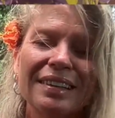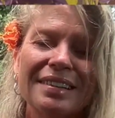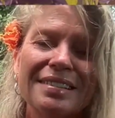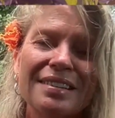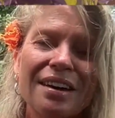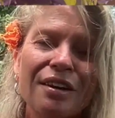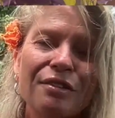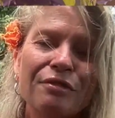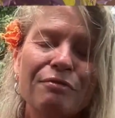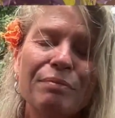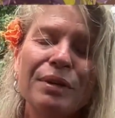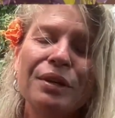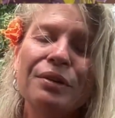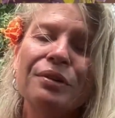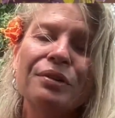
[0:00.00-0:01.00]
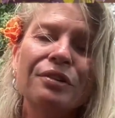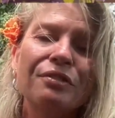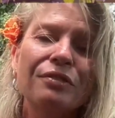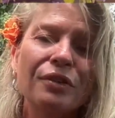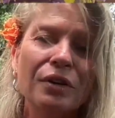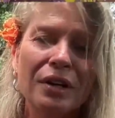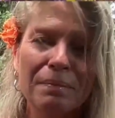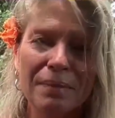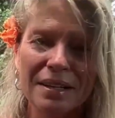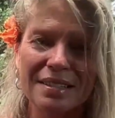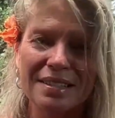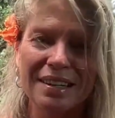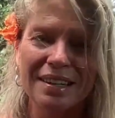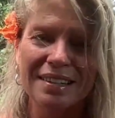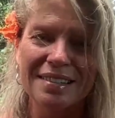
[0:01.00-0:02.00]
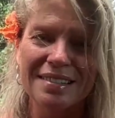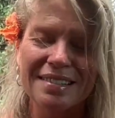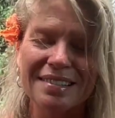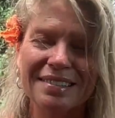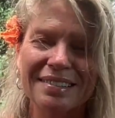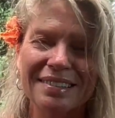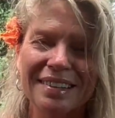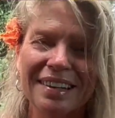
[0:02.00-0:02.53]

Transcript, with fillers: is of beautiful hibiscus